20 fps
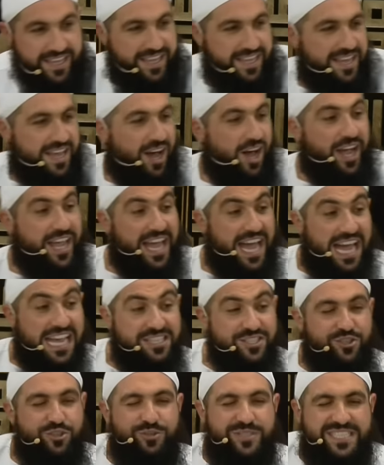I
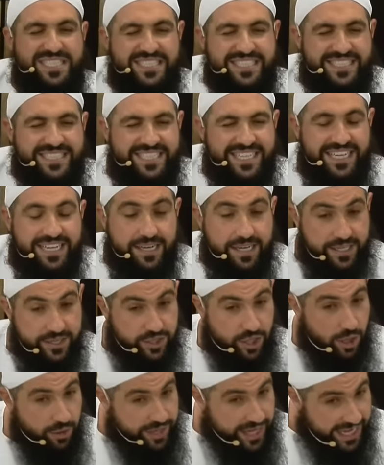ask you sincerely,
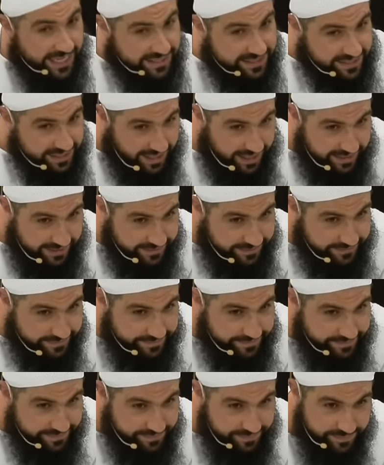don't answer,
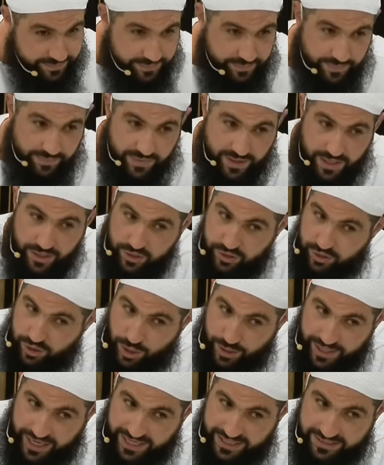
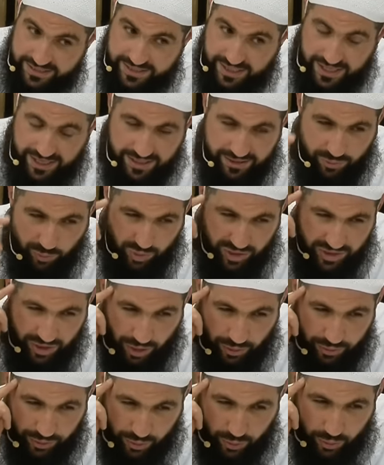don't answer,
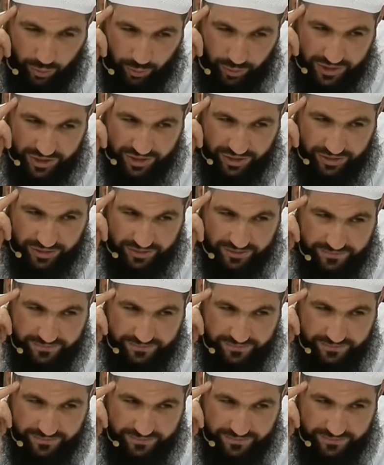rhetorical question.